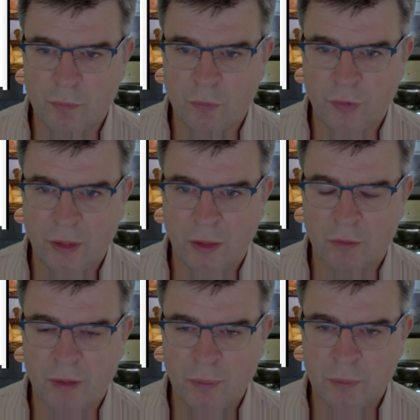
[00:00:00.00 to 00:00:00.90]
fiddle
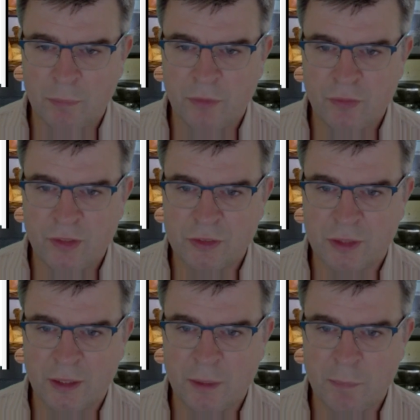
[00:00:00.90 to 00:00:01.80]
around with this a
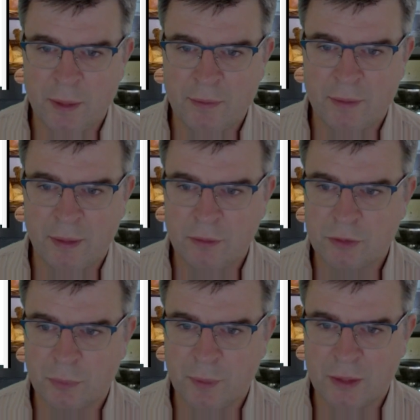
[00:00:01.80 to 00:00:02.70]
little bit,
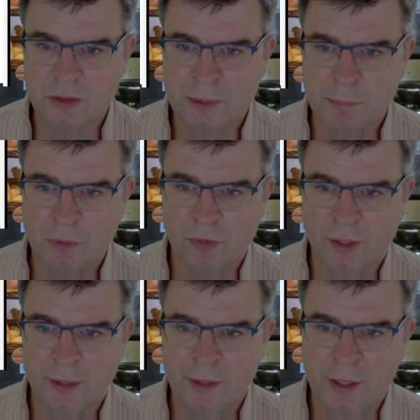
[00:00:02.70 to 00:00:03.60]
so we can
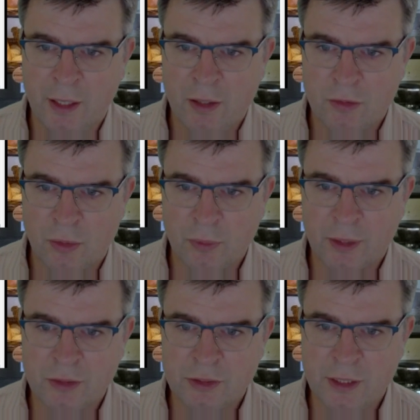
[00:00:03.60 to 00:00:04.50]
simplify. So you
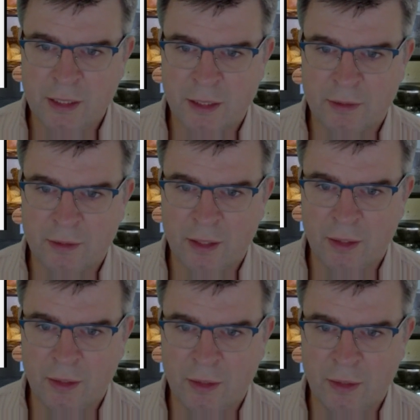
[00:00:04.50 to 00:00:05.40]
can see that
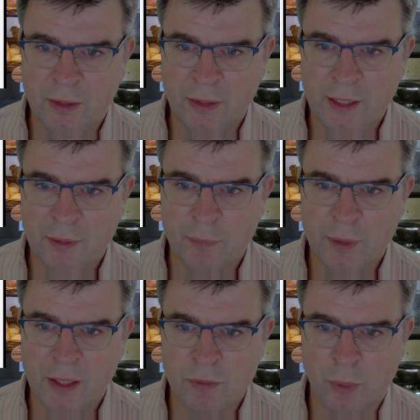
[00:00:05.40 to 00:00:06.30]
here we
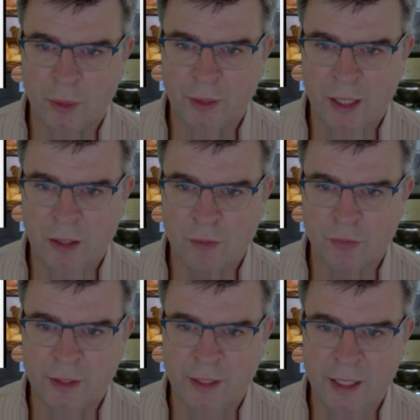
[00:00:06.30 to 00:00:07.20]
have 1/2
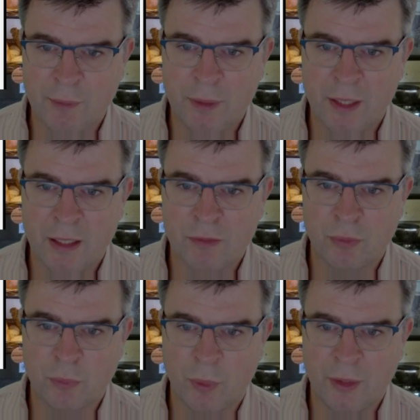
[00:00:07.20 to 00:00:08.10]
and here we have
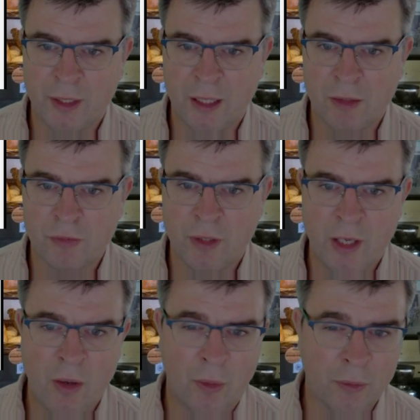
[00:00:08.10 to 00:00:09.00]
1/2.
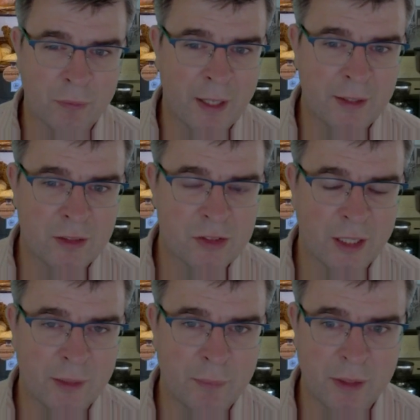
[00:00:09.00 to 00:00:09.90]
On the right hand
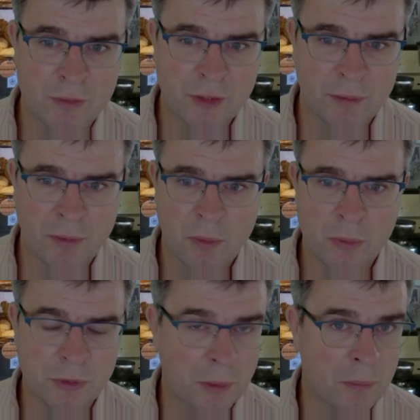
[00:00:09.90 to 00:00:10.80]
side we have 0,
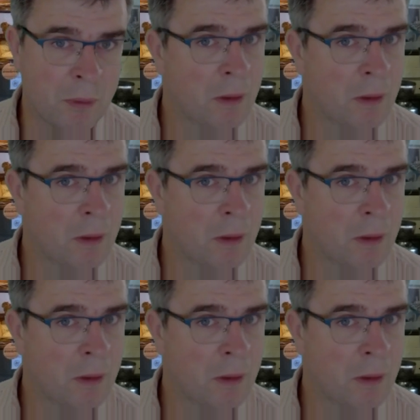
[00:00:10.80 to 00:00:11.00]
so